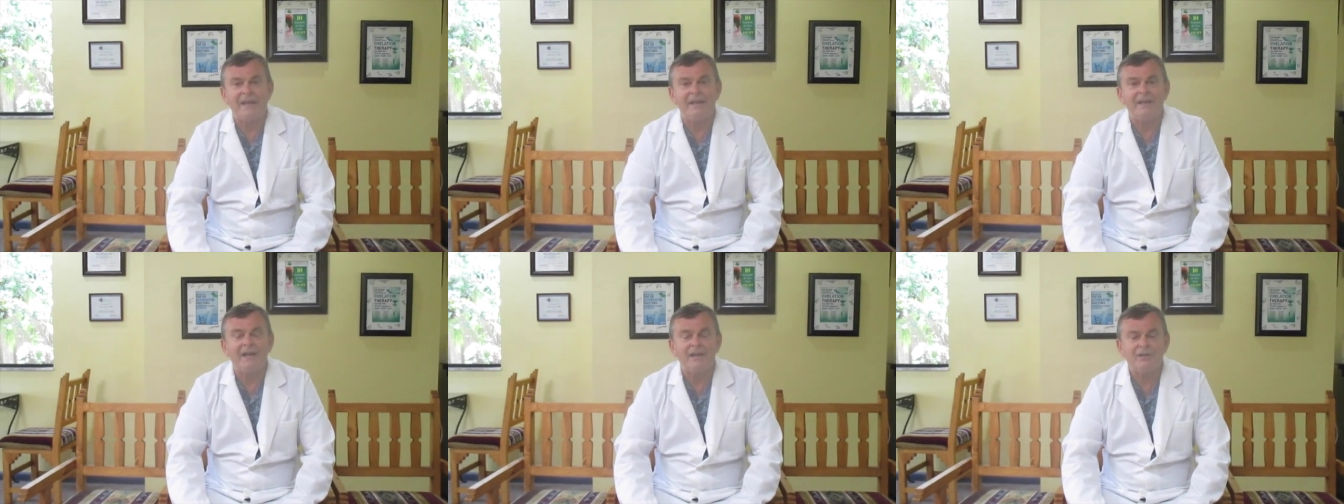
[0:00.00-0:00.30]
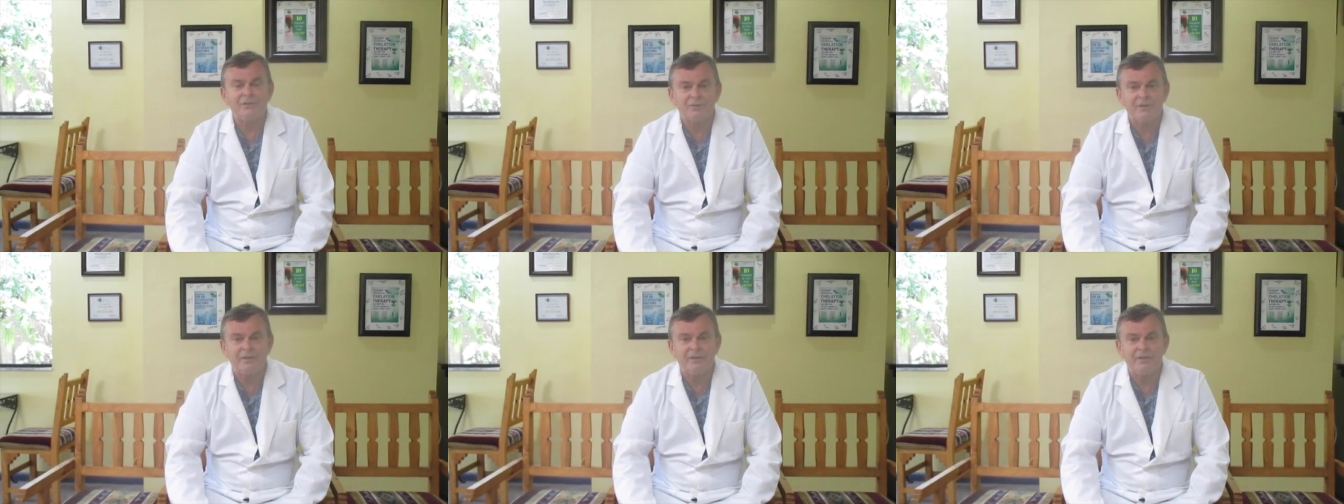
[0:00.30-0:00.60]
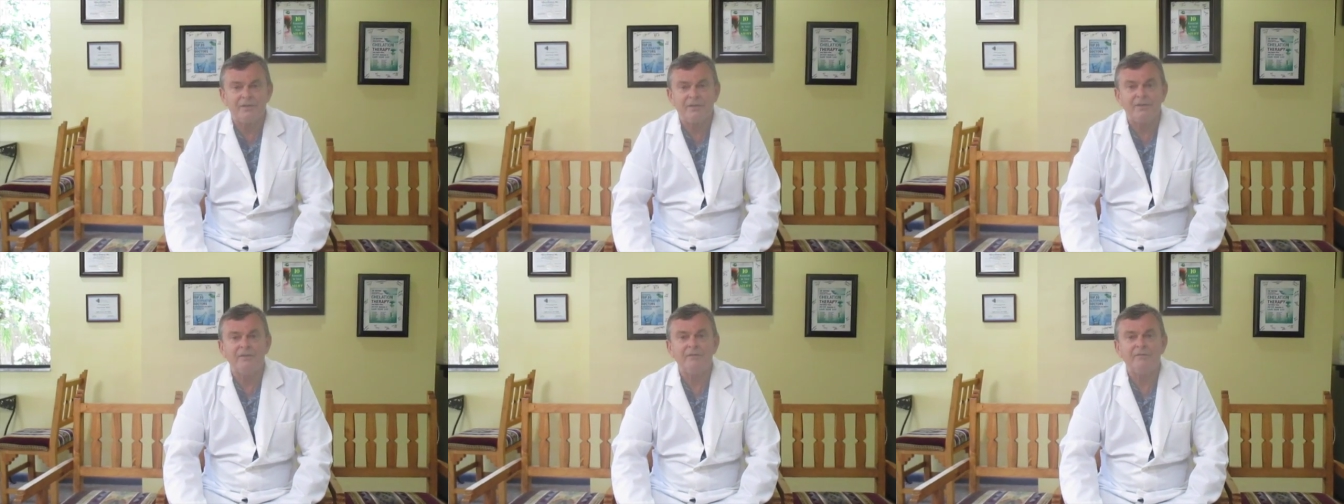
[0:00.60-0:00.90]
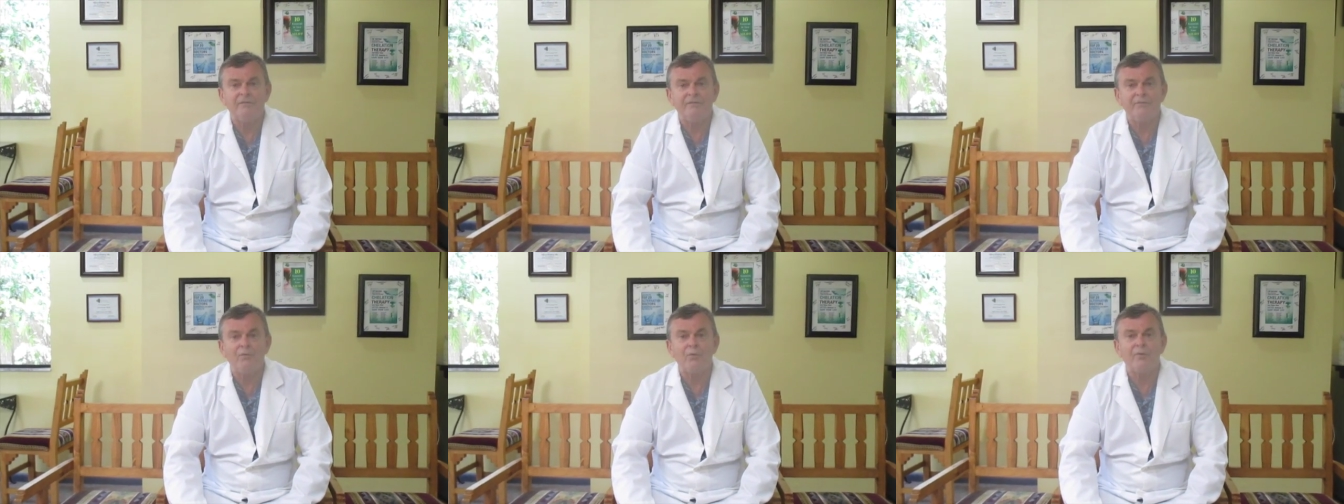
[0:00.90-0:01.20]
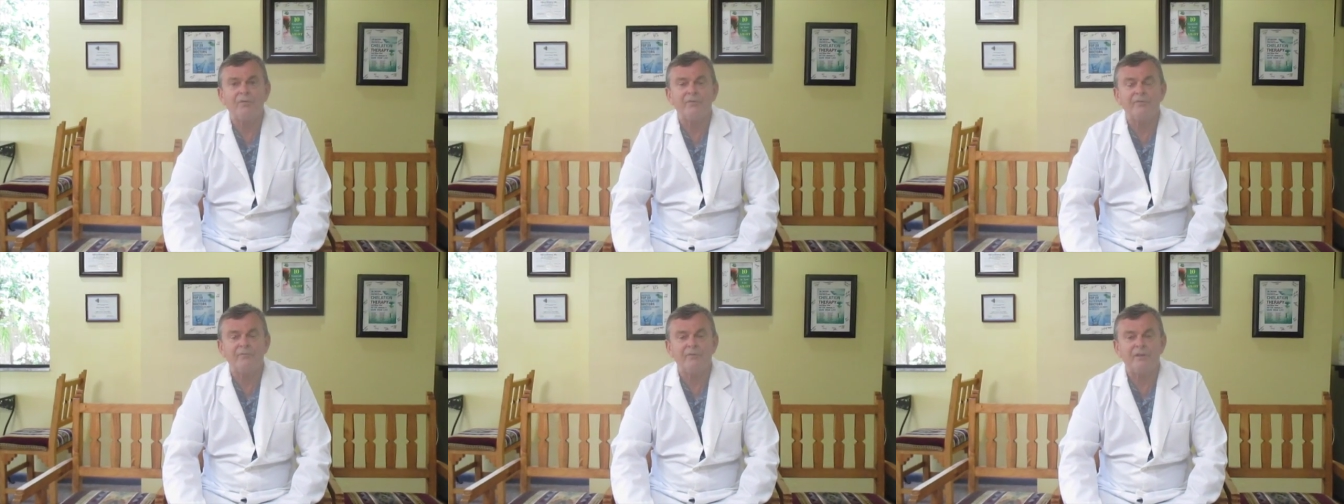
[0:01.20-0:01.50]

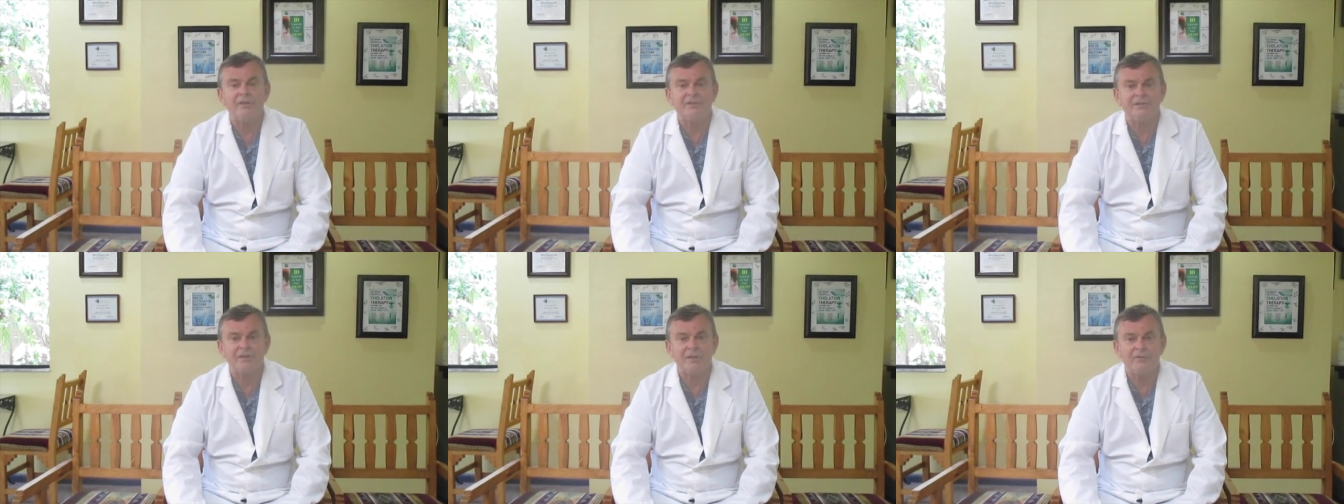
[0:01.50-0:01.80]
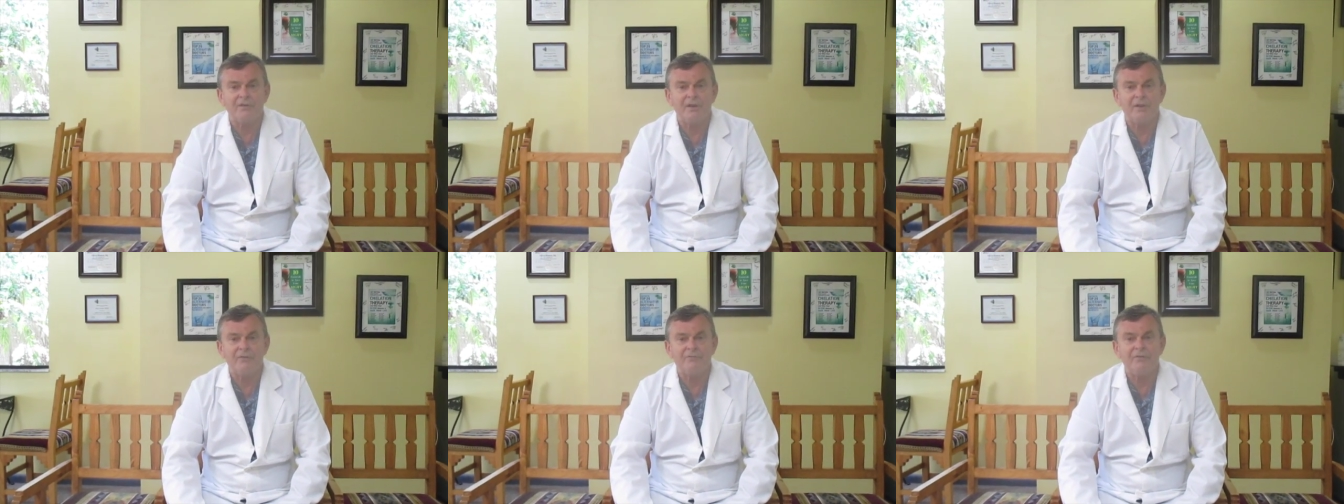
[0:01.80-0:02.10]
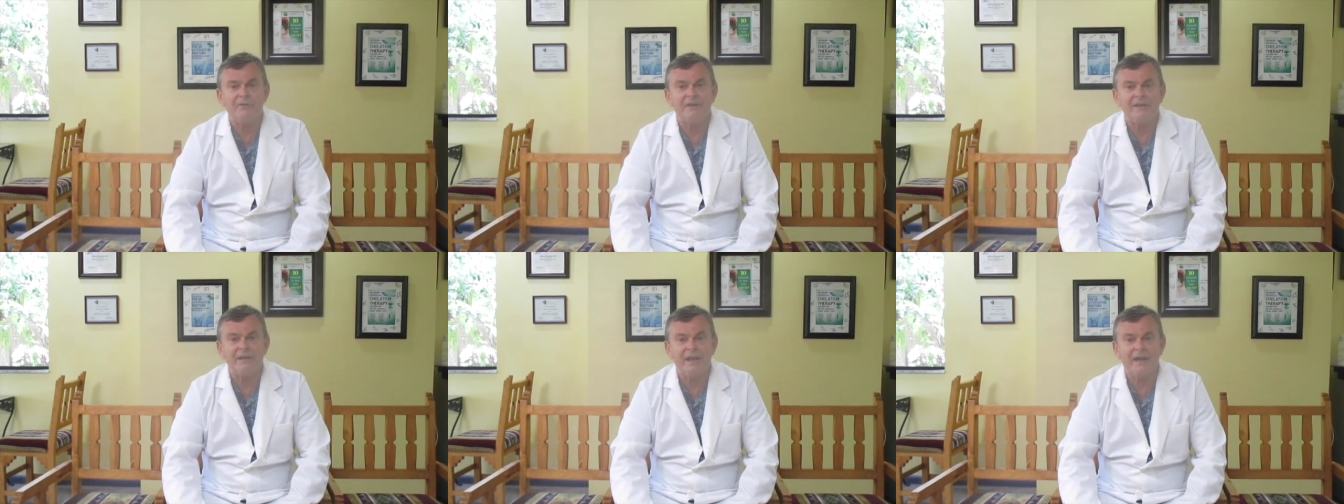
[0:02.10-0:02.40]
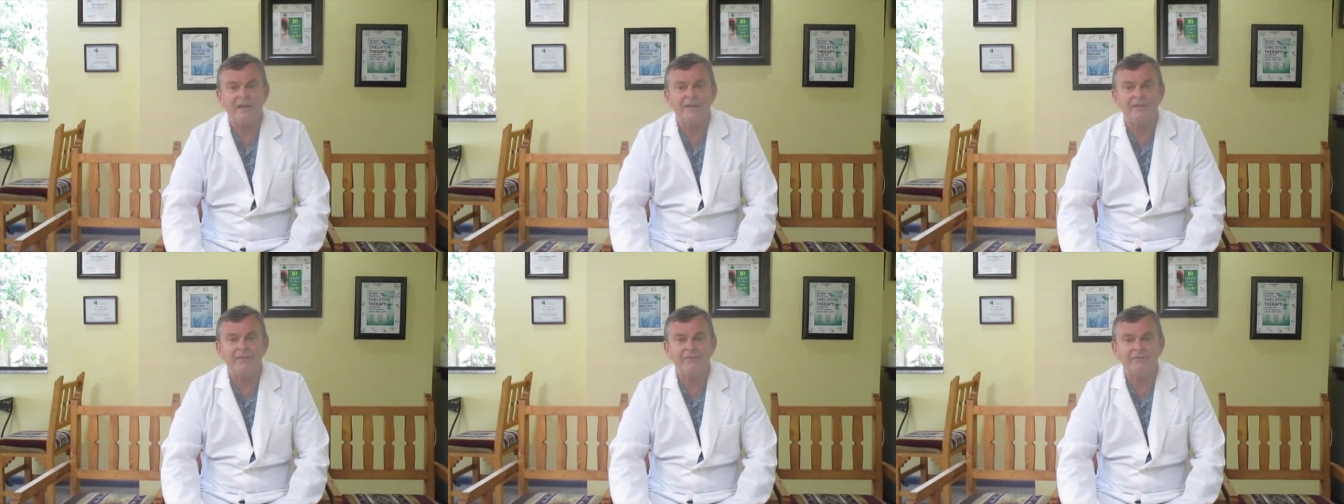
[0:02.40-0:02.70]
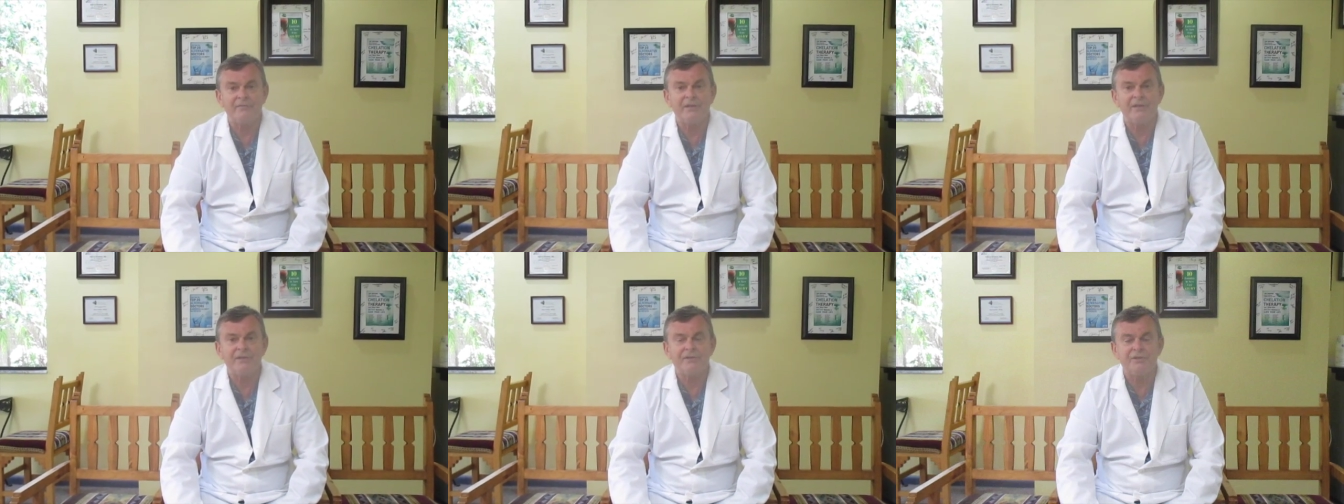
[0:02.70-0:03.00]

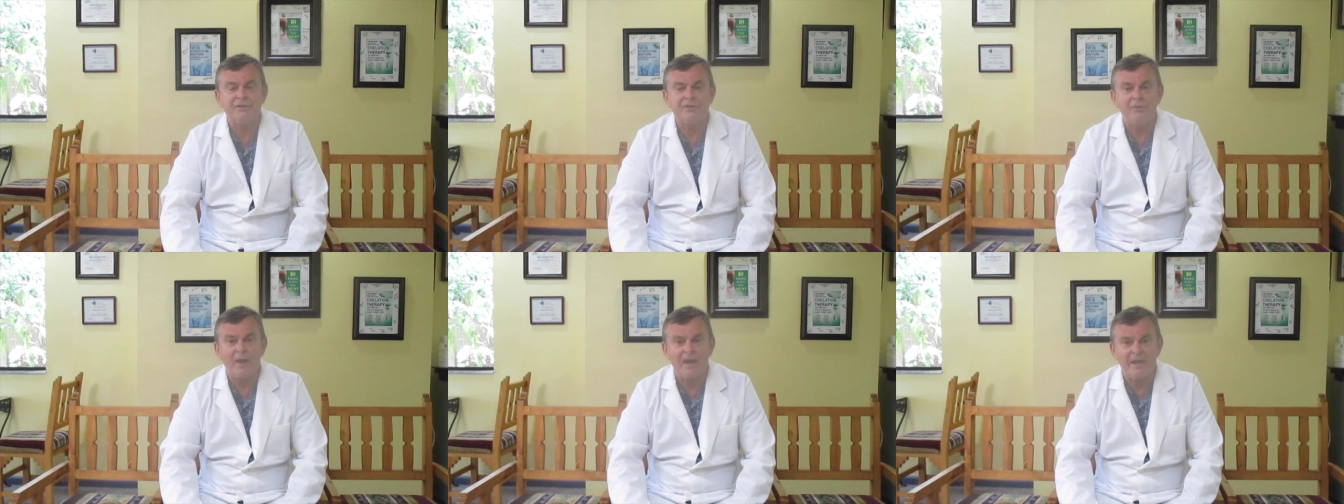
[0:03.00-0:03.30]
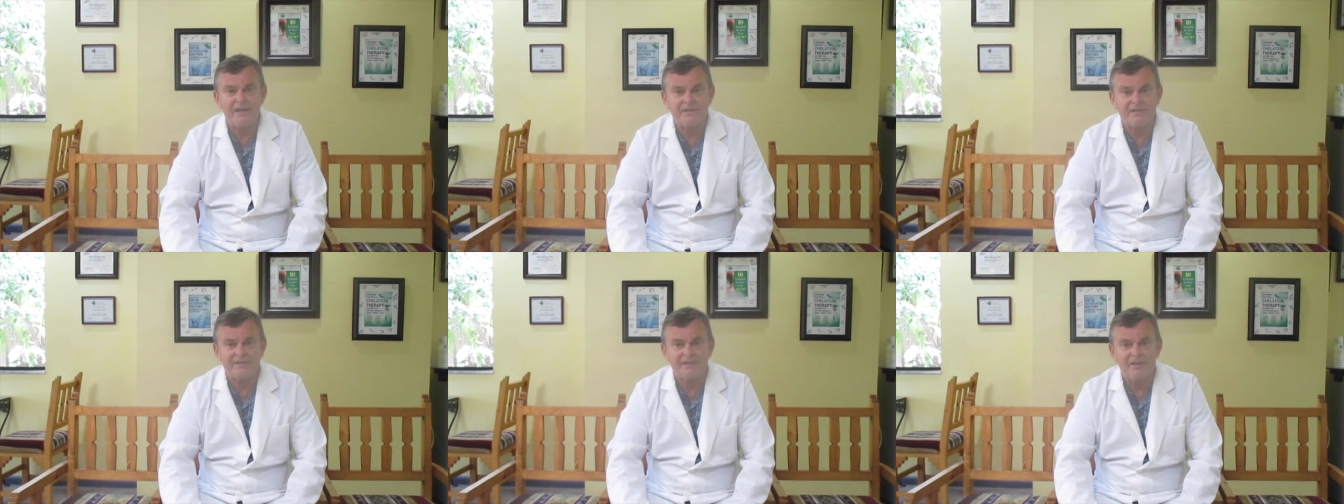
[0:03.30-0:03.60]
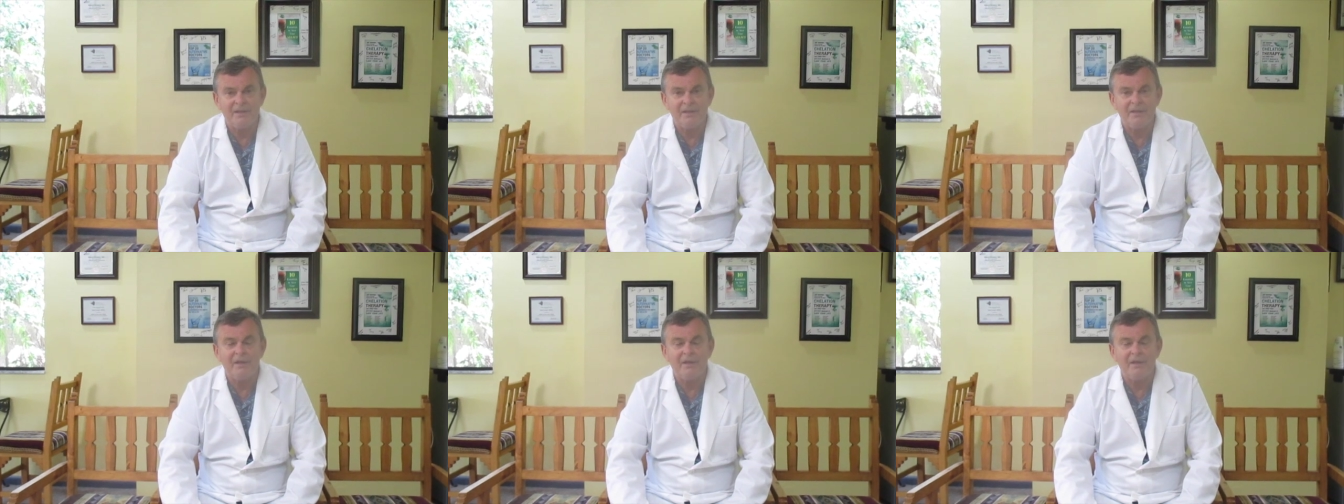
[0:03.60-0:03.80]
800-430-9328,